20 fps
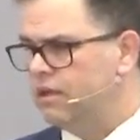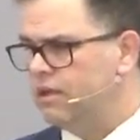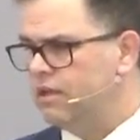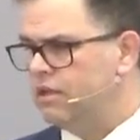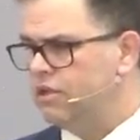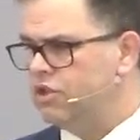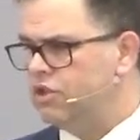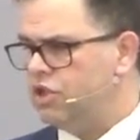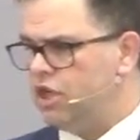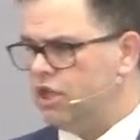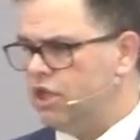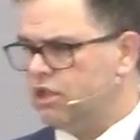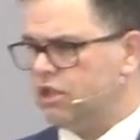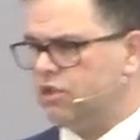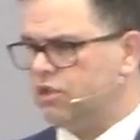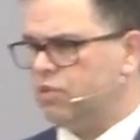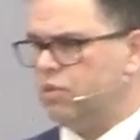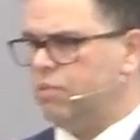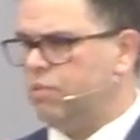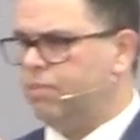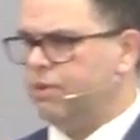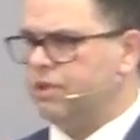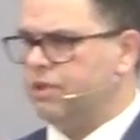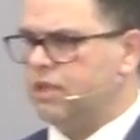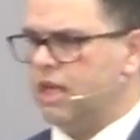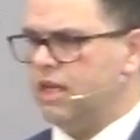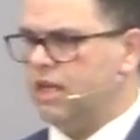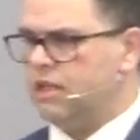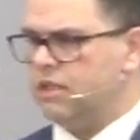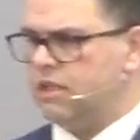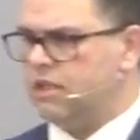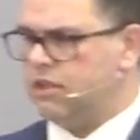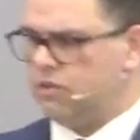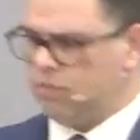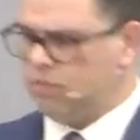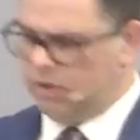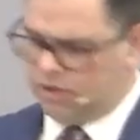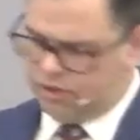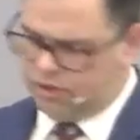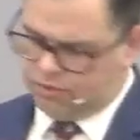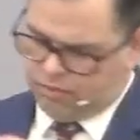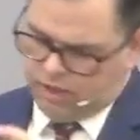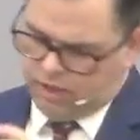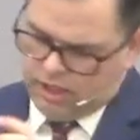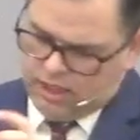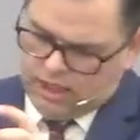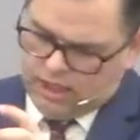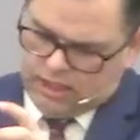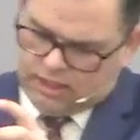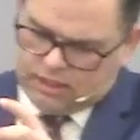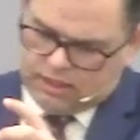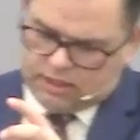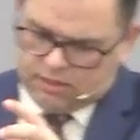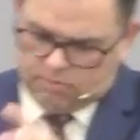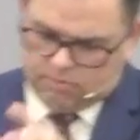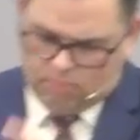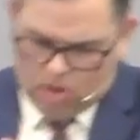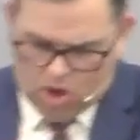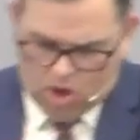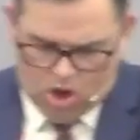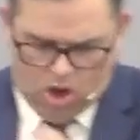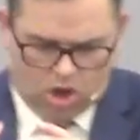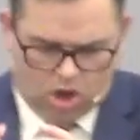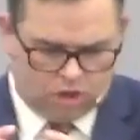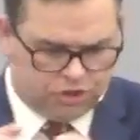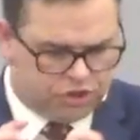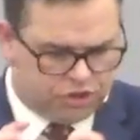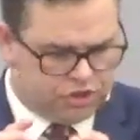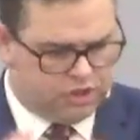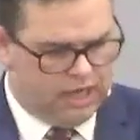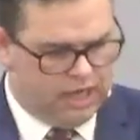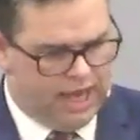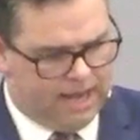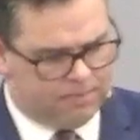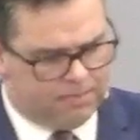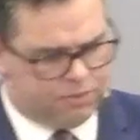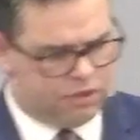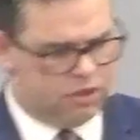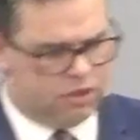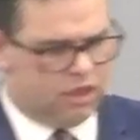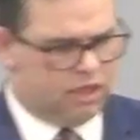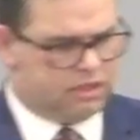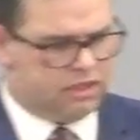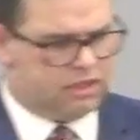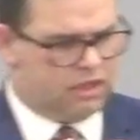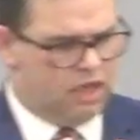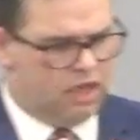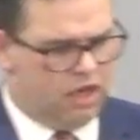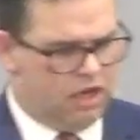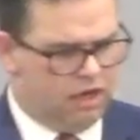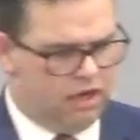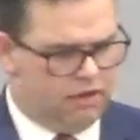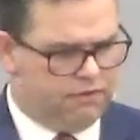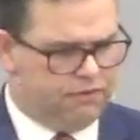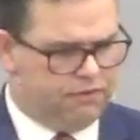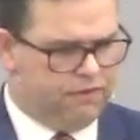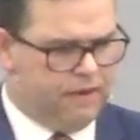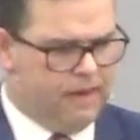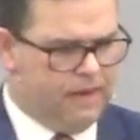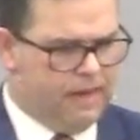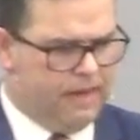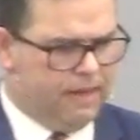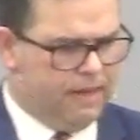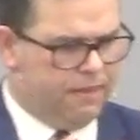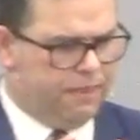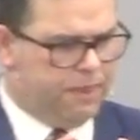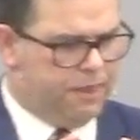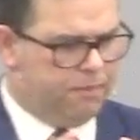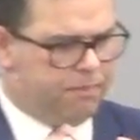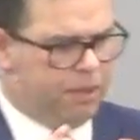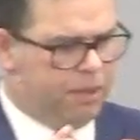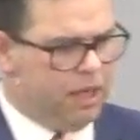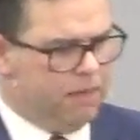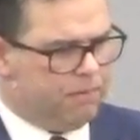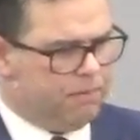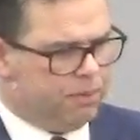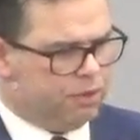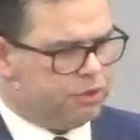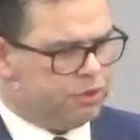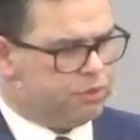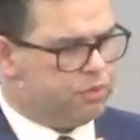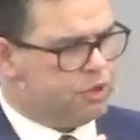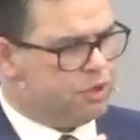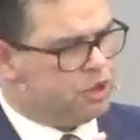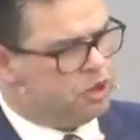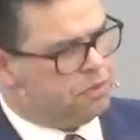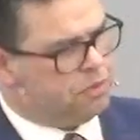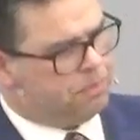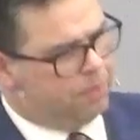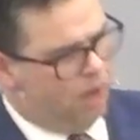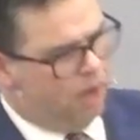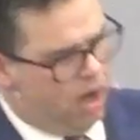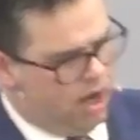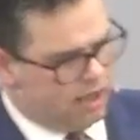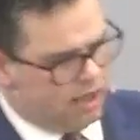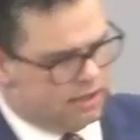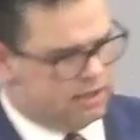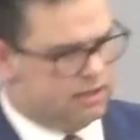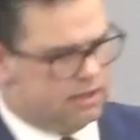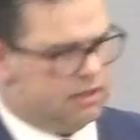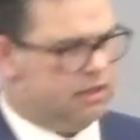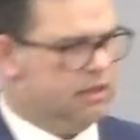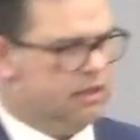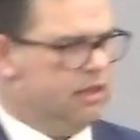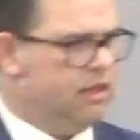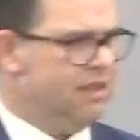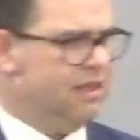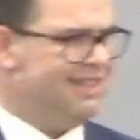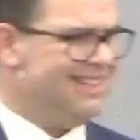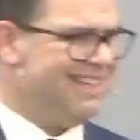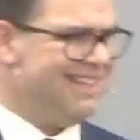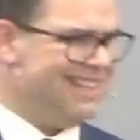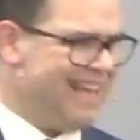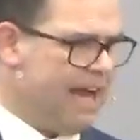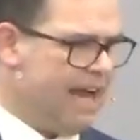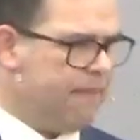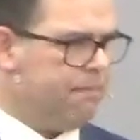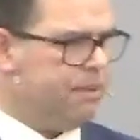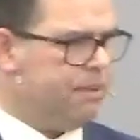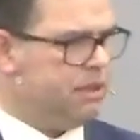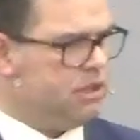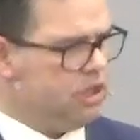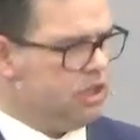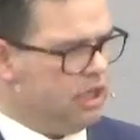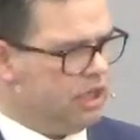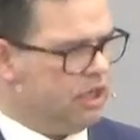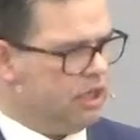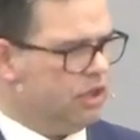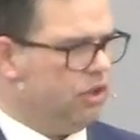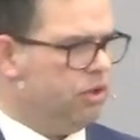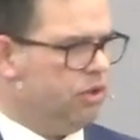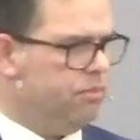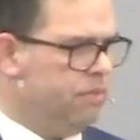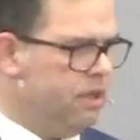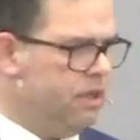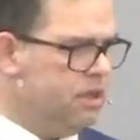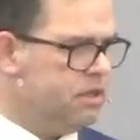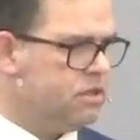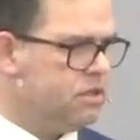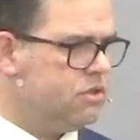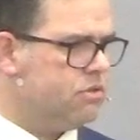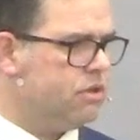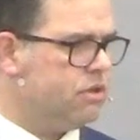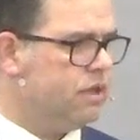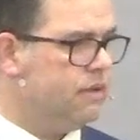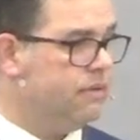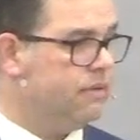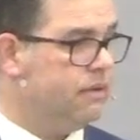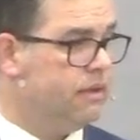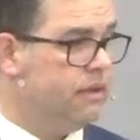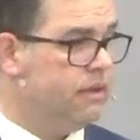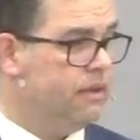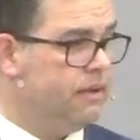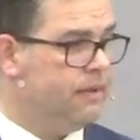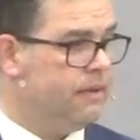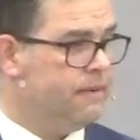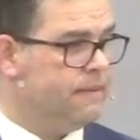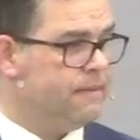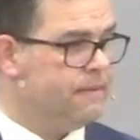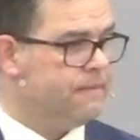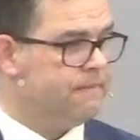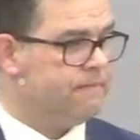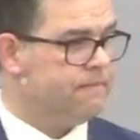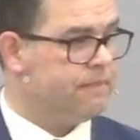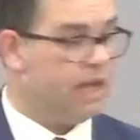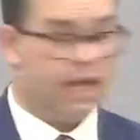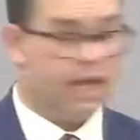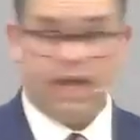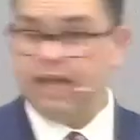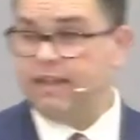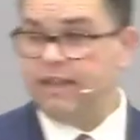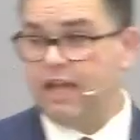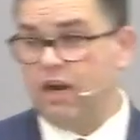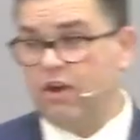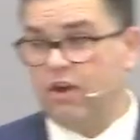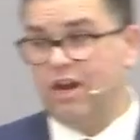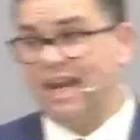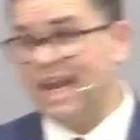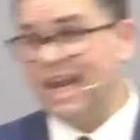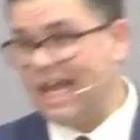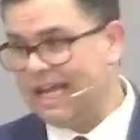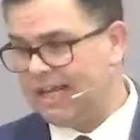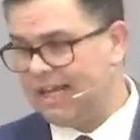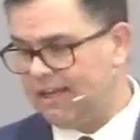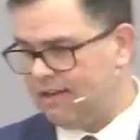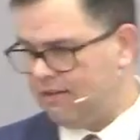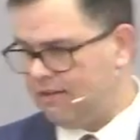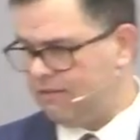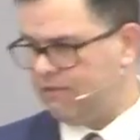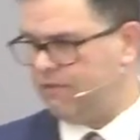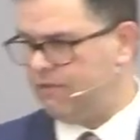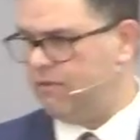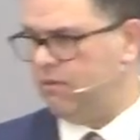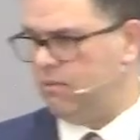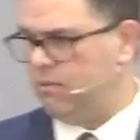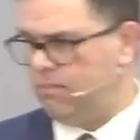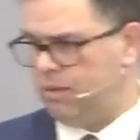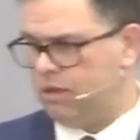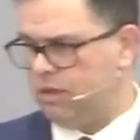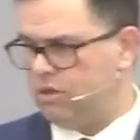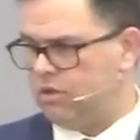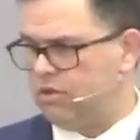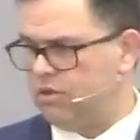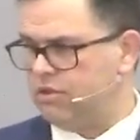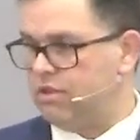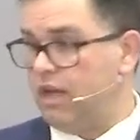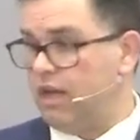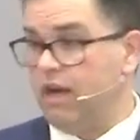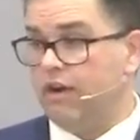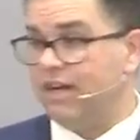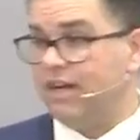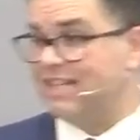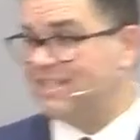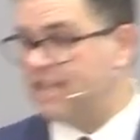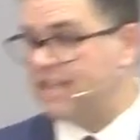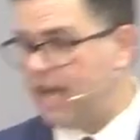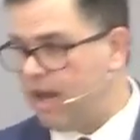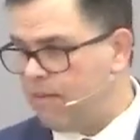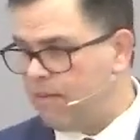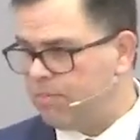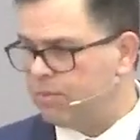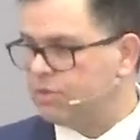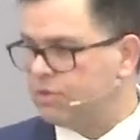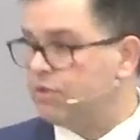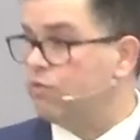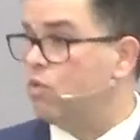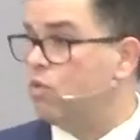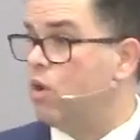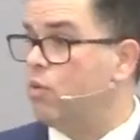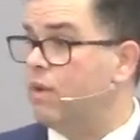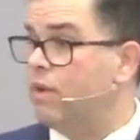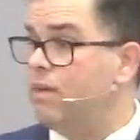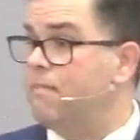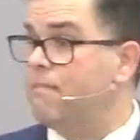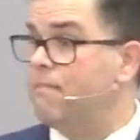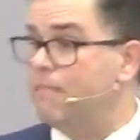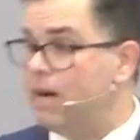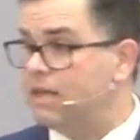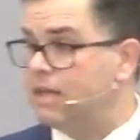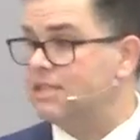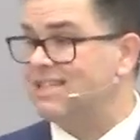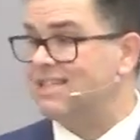Jesus will present us with three small snapshots of the people's response to that particular ministry. And, and they are negative pictures, they are examples of what we must